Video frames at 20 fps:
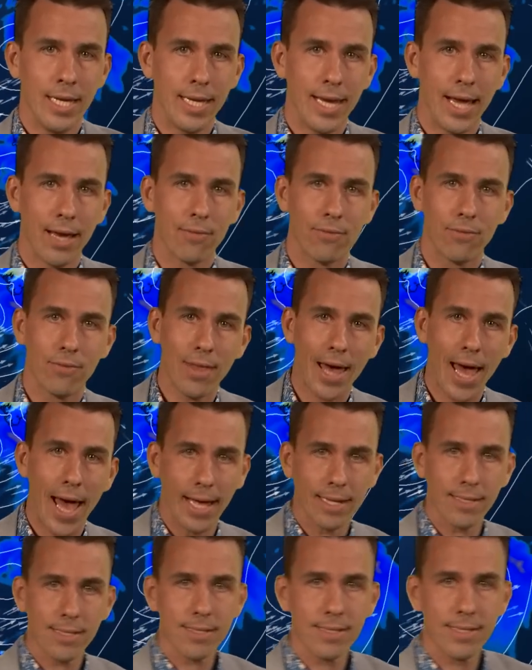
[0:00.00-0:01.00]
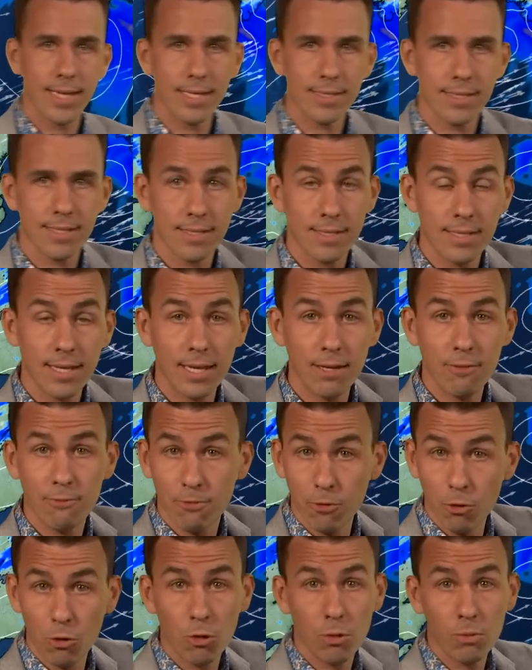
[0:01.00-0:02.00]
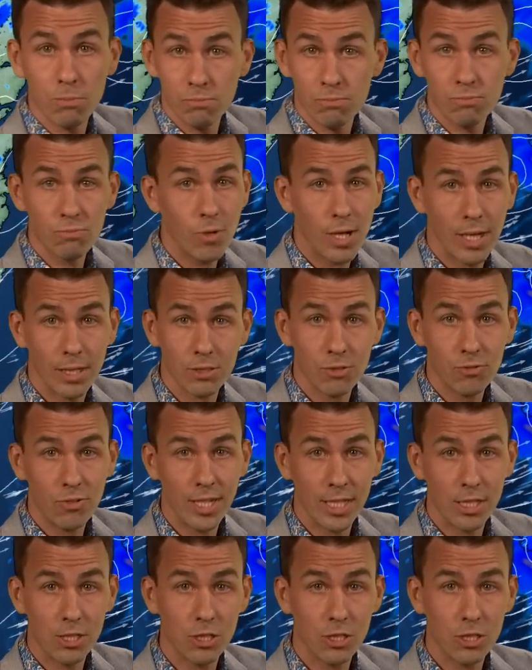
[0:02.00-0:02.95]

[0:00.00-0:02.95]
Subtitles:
Now, that sets the scene for, well, really